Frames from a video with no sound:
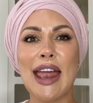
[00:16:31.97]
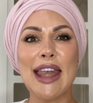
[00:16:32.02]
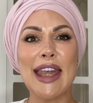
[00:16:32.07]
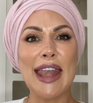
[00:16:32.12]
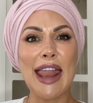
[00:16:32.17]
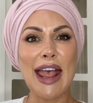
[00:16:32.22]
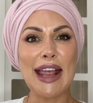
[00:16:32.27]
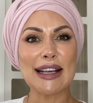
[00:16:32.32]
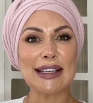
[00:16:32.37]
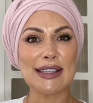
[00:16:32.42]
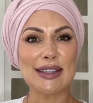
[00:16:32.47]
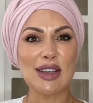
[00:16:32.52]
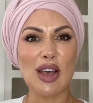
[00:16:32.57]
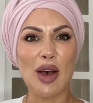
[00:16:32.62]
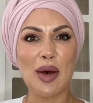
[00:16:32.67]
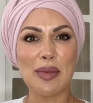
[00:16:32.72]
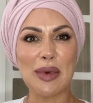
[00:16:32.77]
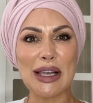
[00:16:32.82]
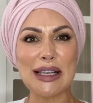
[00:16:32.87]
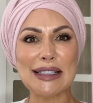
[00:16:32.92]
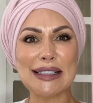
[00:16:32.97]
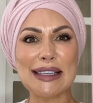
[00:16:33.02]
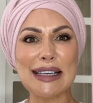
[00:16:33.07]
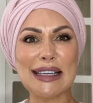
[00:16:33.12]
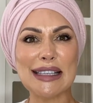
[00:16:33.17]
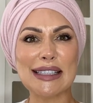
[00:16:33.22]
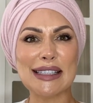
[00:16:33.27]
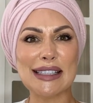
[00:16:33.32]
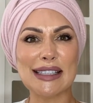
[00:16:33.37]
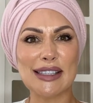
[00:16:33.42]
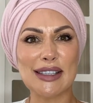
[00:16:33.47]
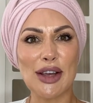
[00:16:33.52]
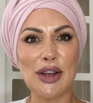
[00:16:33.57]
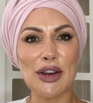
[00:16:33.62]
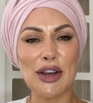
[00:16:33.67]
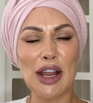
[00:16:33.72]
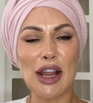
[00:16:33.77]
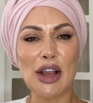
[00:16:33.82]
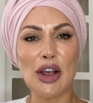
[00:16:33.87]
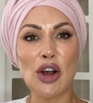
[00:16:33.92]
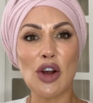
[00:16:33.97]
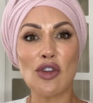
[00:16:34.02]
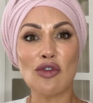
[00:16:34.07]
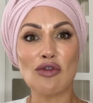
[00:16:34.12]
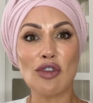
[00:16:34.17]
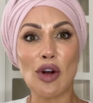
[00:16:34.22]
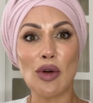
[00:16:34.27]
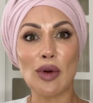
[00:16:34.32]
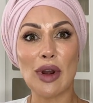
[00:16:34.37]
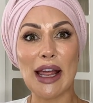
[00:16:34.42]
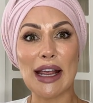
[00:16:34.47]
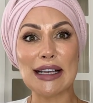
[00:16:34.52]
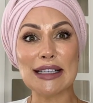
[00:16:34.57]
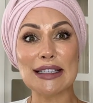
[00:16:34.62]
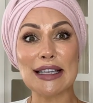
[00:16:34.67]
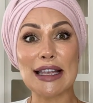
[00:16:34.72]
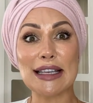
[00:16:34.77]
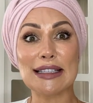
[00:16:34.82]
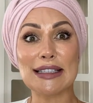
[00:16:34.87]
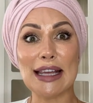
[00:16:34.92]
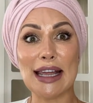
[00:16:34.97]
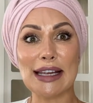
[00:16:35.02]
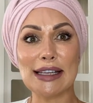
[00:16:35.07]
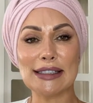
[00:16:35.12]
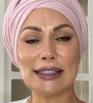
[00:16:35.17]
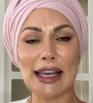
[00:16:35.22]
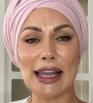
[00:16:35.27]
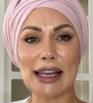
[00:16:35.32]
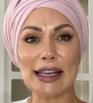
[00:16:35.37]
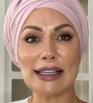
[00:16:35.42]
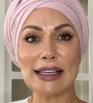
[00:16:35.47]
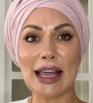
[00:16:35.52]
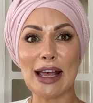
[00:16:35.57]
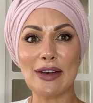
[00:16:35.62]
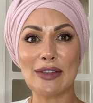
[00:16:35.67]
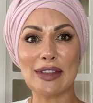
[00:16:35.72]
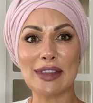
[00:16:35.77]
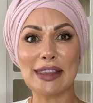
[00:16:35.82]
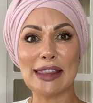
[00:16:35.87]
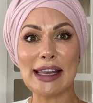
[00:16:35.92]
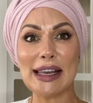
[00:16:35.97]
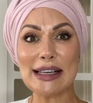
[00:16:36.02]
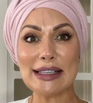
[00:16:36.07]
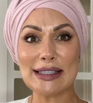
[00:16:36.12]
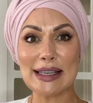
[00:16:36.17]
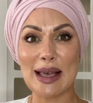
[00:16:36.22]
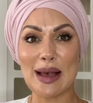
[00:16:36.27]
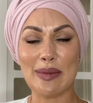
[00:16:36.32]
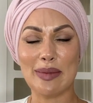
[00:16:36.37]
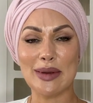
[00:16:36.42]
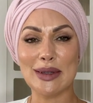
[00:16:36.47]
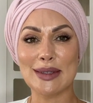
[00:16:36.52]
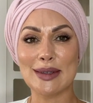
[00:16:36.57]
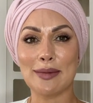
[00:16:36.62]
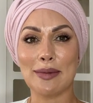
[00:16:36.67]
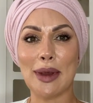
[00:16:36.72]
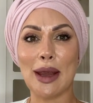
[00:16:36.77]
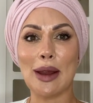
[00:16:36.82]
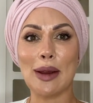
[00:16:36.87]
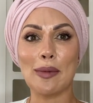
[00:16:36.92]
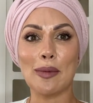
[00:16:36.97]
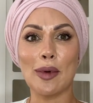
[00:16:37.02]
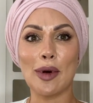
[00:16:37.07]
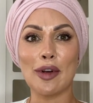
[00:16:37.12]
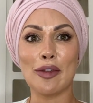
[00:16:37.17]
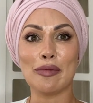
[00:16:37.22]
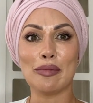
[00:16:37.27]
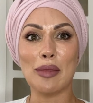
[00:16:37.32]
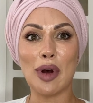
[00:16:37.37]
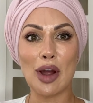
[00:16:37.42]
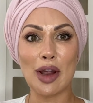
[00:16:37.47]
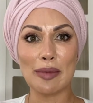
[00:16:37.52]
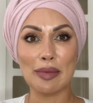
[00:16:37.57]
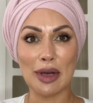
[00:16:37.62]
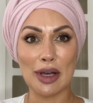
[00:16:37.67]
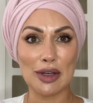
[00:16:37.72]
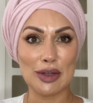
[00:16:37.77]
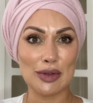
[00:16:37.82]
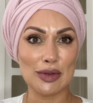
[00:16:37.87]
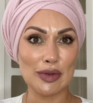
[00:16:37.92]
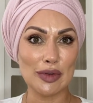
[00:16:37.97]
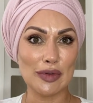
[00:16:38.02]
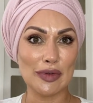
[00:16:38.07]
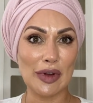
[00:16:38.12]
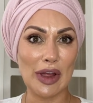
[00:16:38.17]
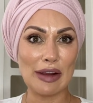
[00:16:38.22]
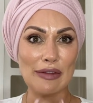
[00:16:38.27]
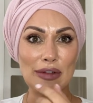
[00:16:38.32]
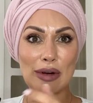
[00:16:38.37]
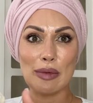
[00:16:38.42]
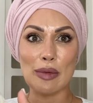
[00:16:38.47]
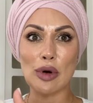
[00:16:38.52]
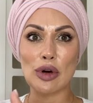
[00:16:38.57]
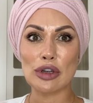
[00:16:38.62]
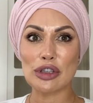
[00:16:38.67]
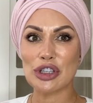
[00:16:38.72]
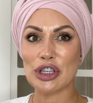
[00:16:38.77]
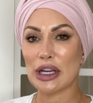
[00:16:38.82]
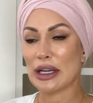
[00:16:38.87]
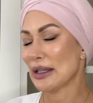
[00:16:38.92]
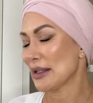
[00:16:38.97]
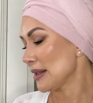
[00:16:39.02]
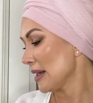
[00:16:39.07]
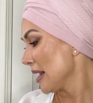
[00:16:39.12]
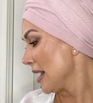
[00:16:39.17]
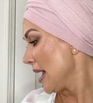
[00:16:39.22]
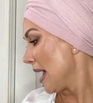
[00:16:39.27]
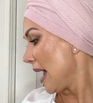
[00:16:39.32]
Next up is this stunning Rolex Day-Date. Now, these happen to be one of my personal favourite watches,